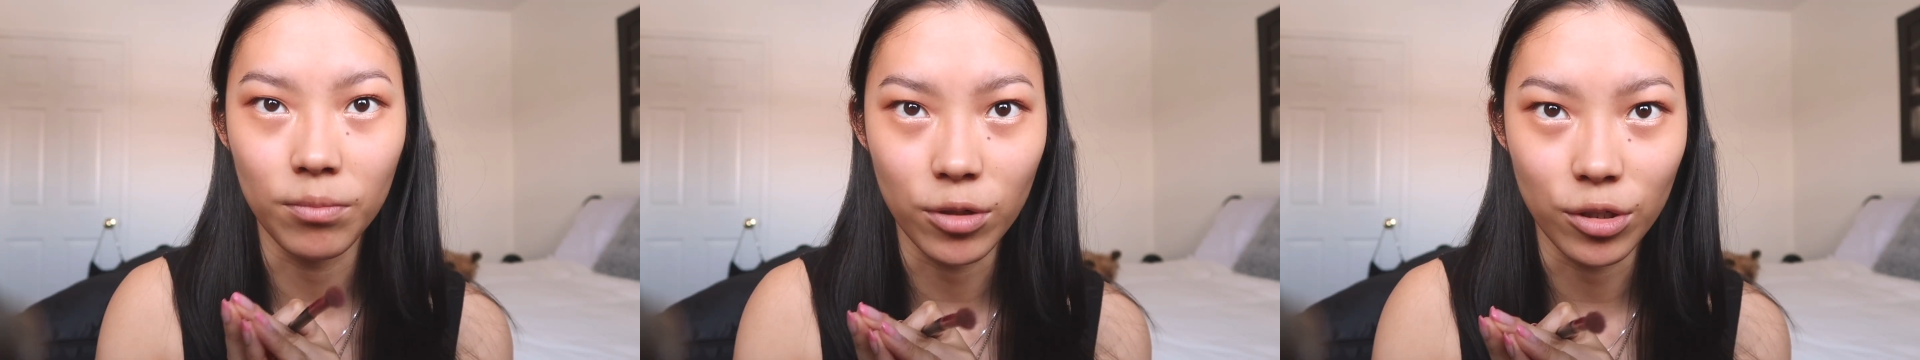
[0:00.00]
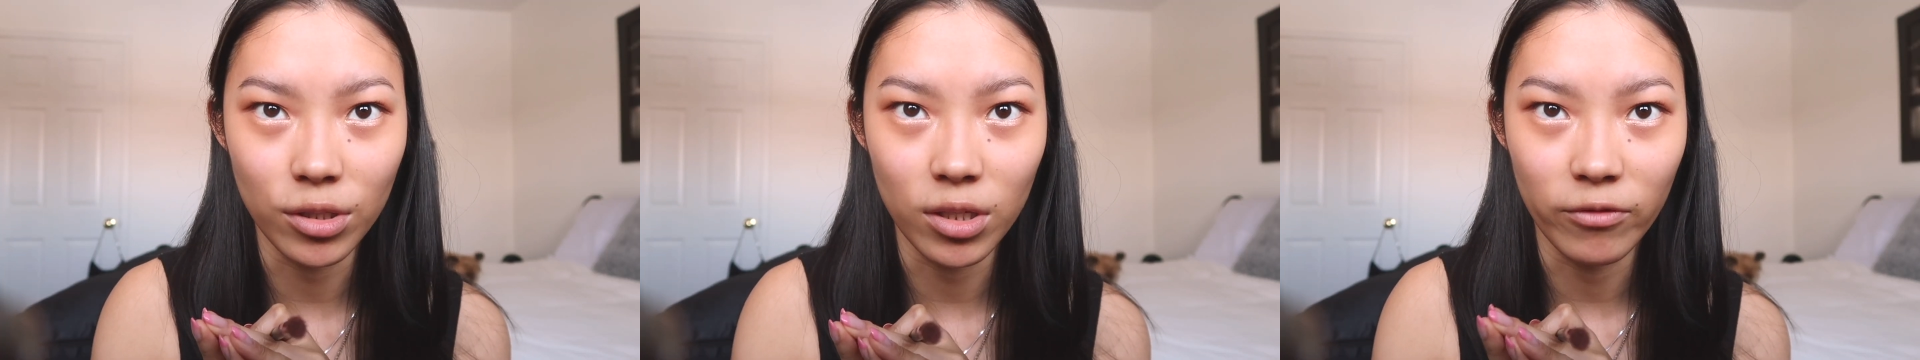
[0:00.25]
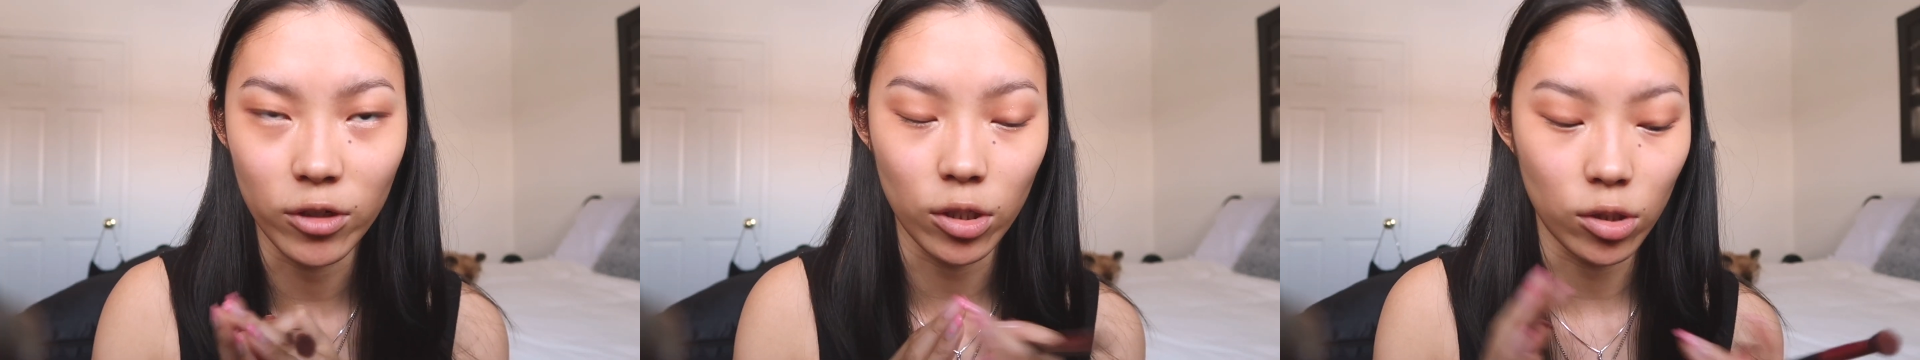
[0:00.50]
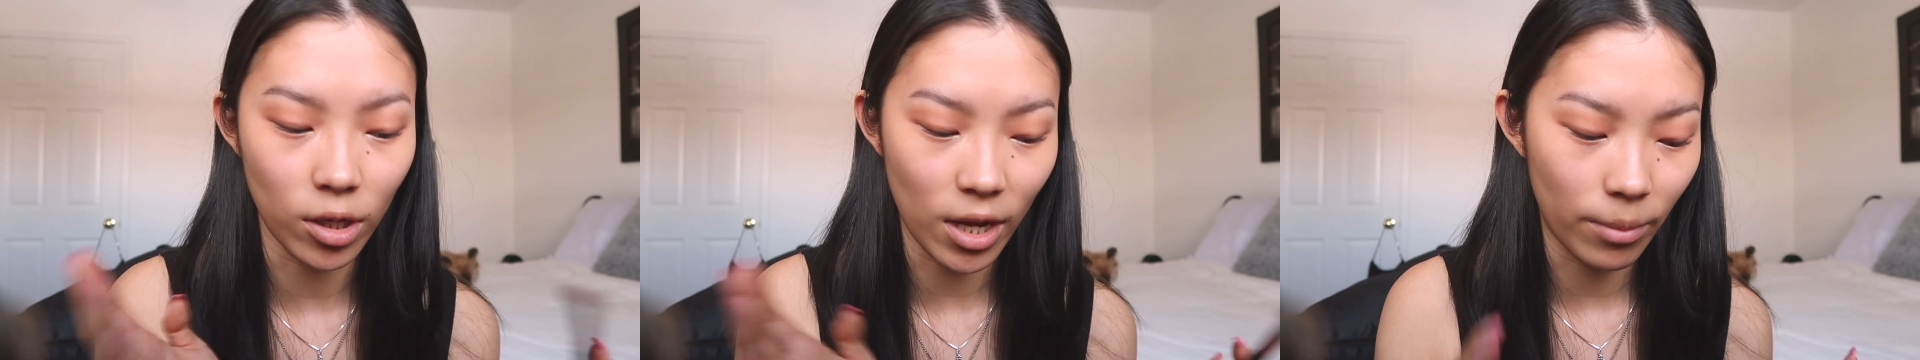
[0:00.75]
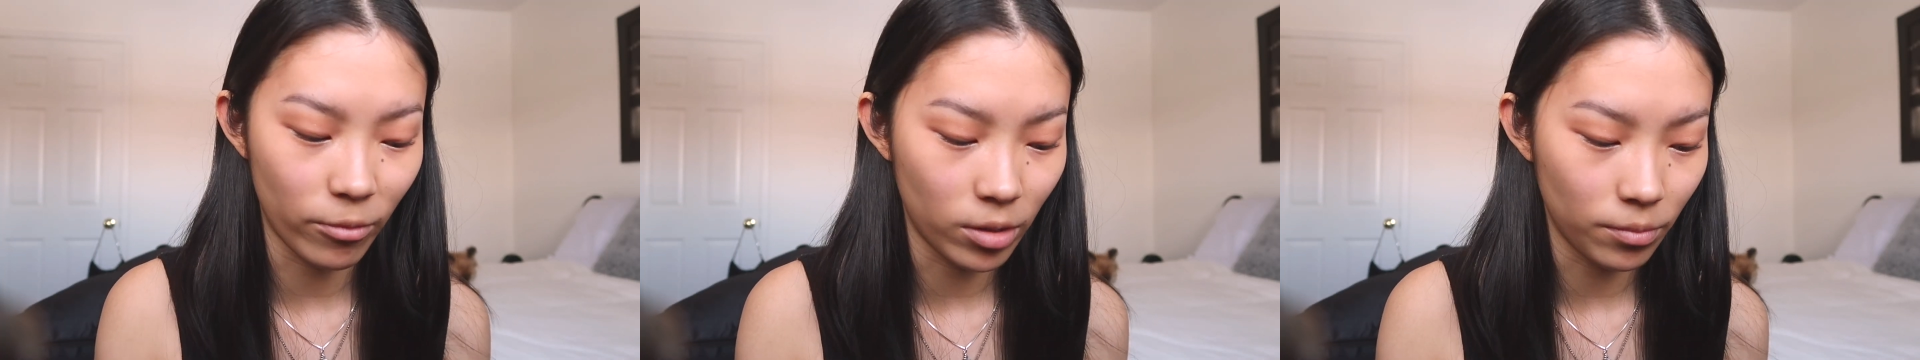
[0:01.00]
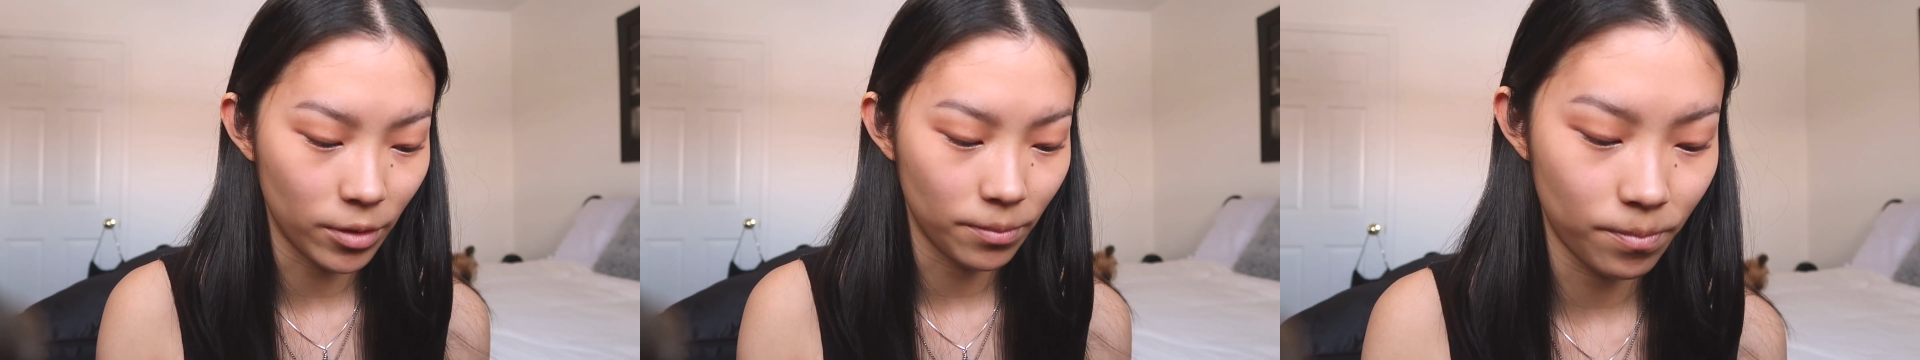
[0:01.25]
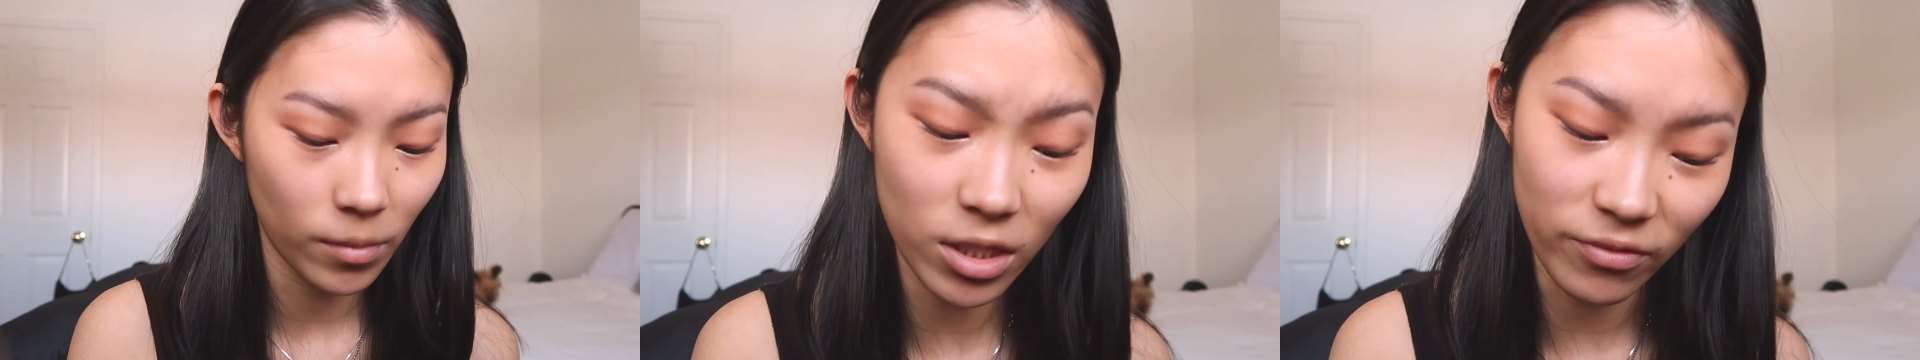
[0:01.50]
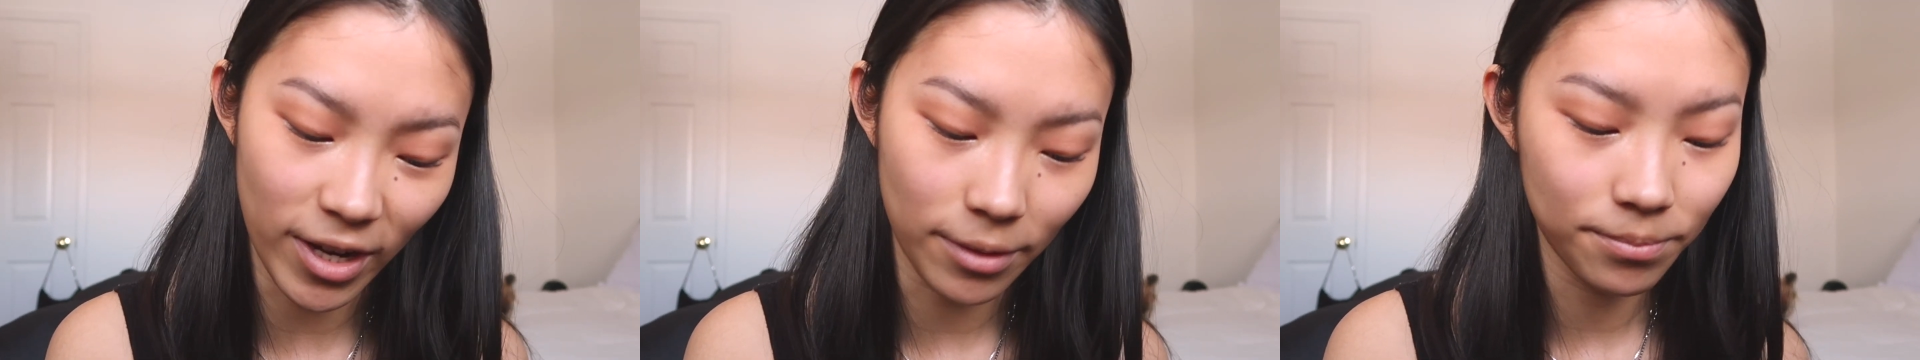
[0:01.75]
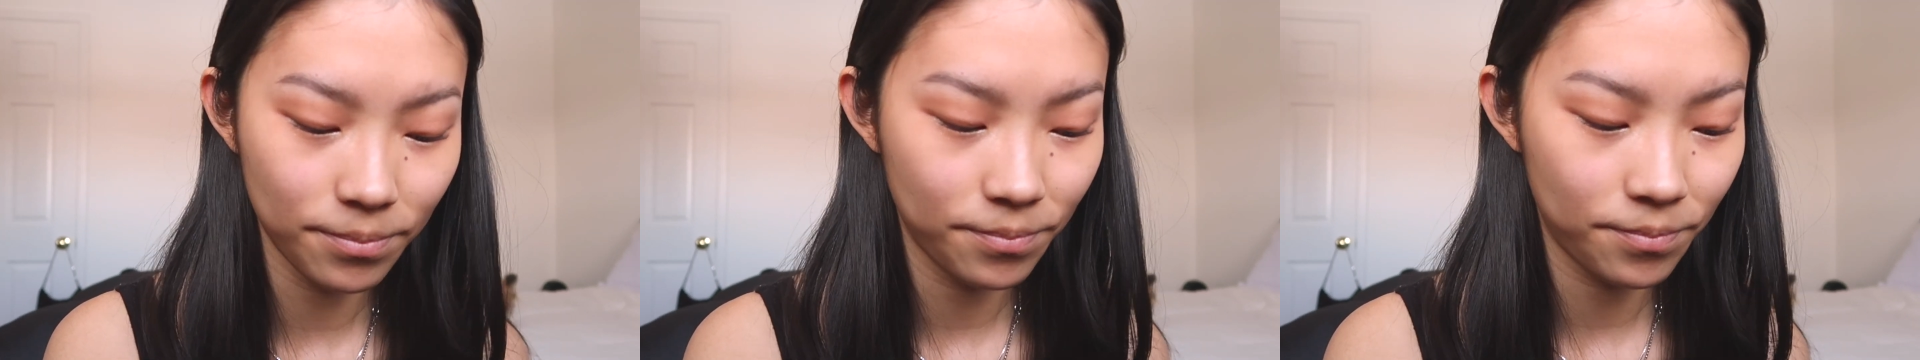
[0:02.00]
in person versus on camera, but it's fine.